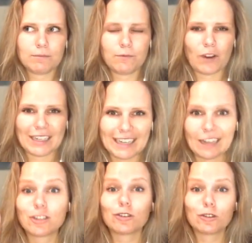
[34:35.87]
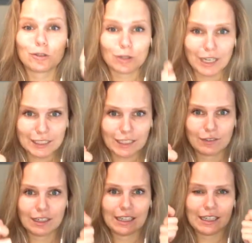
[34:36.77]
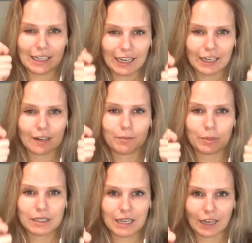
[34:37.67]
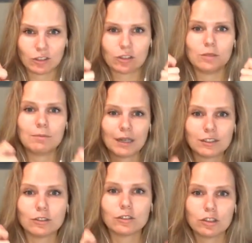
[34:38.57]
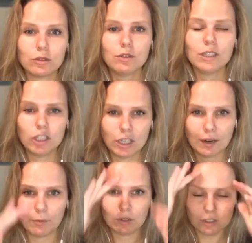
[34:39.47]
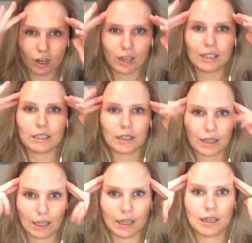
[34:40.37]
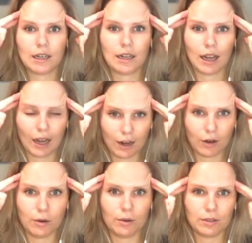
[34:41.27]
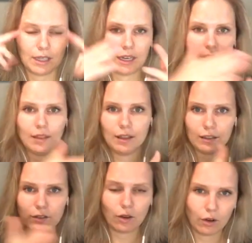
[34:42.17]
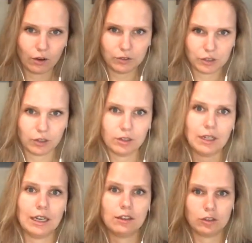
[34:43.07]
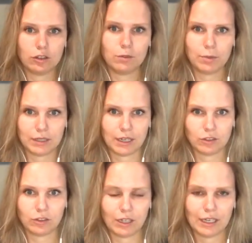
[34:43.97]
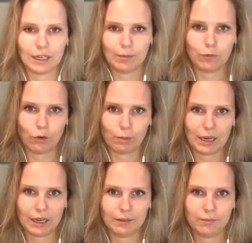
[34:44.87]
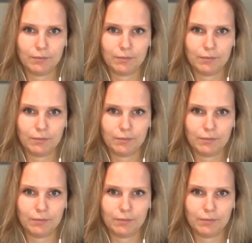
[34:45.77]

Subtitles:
financial creativity, the income potential muscles to the gym. We're starting to think, how can this all turn into potential income for me?